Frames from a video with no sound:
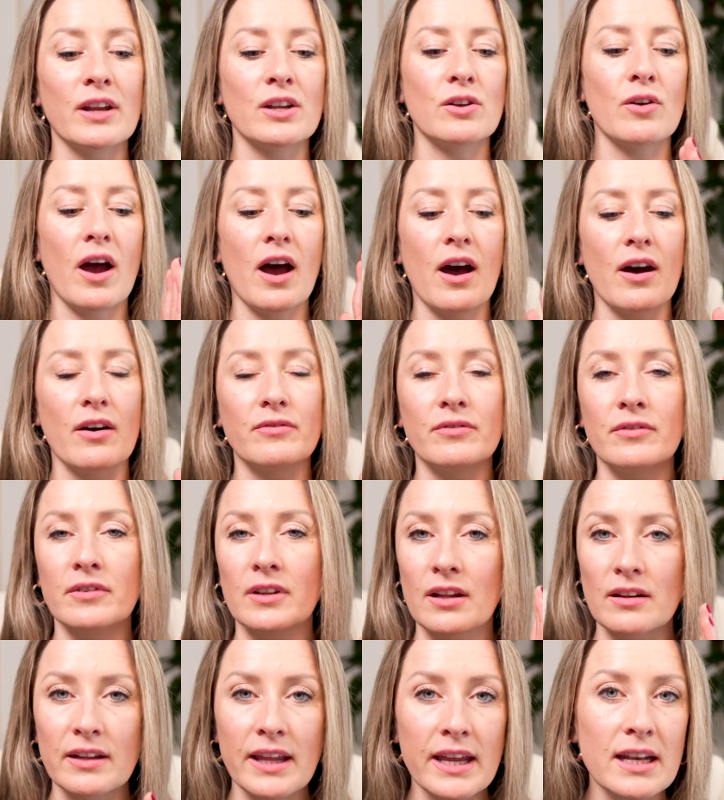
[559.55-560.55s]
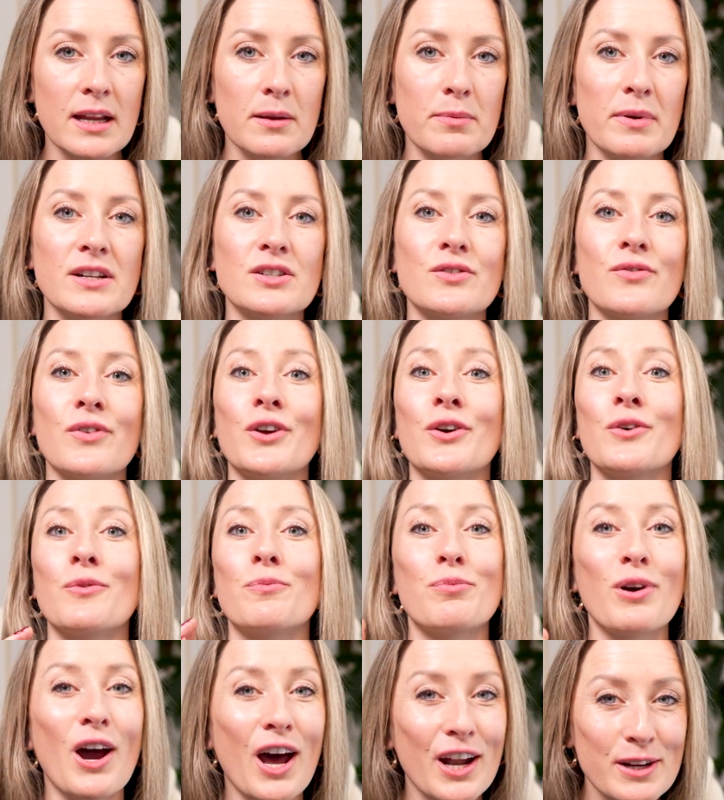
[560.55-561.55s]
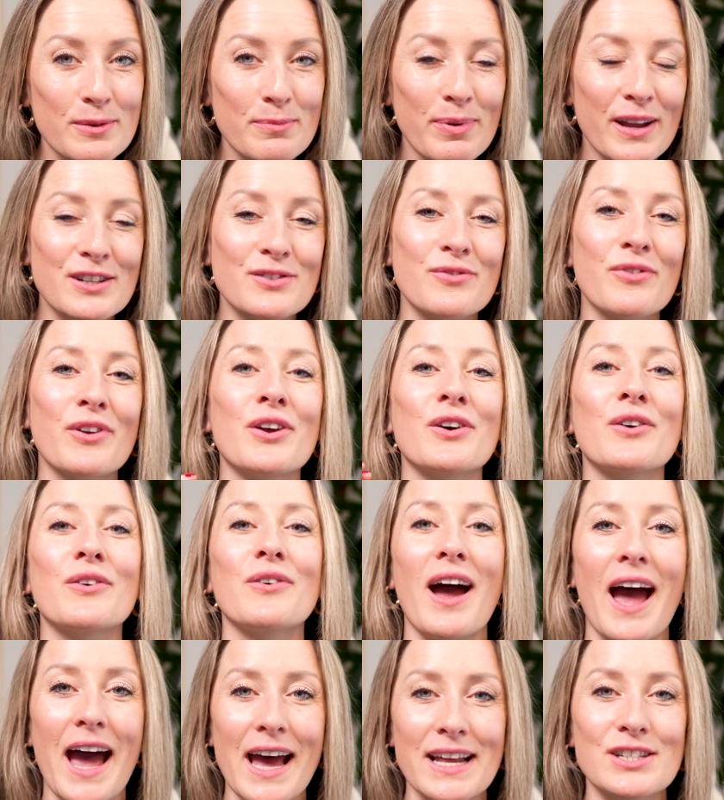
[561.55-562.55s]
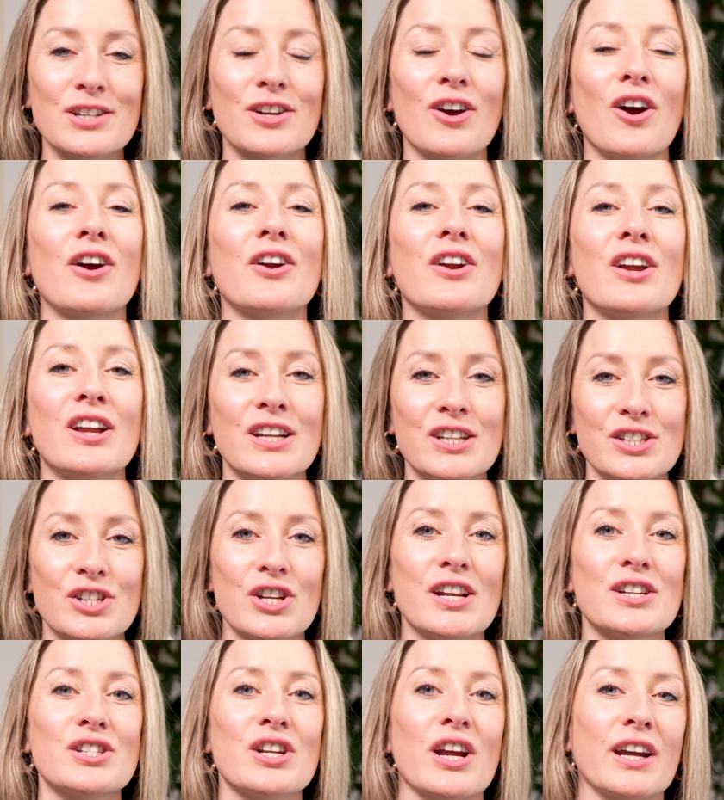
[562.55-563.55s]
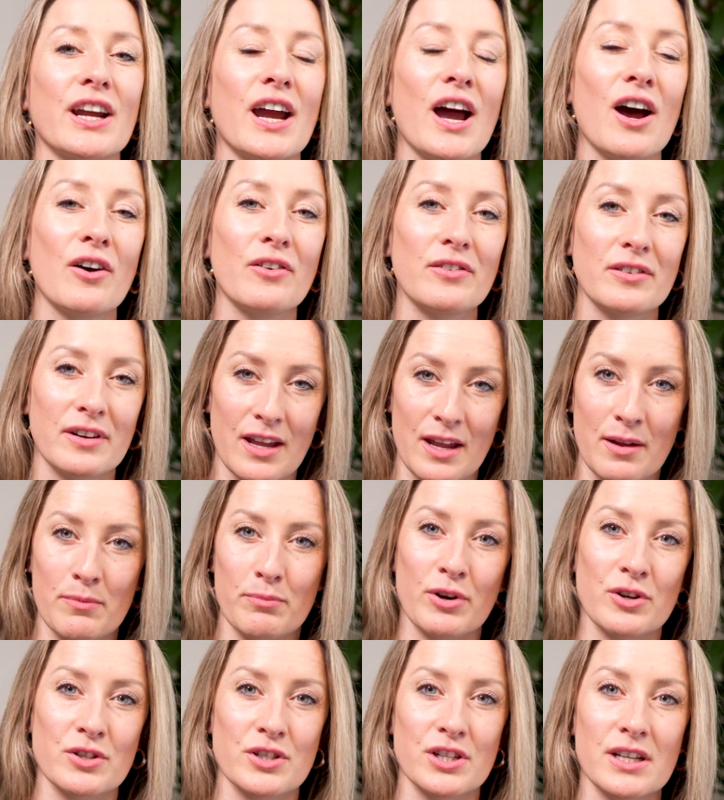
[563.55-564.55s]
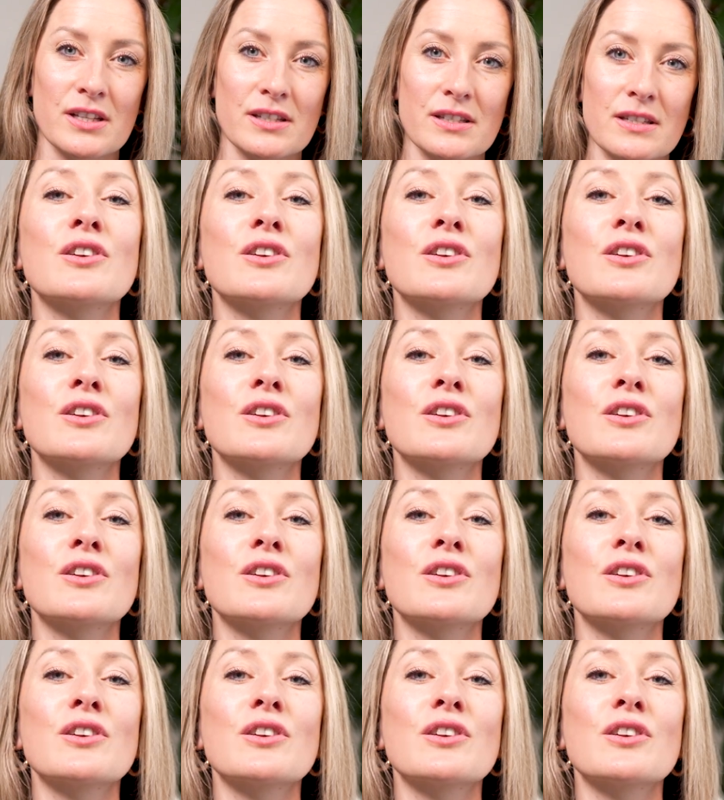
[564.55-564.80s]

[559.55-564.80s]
You have the landing page view, product page view, add to cart, initiate checkout, and purchase.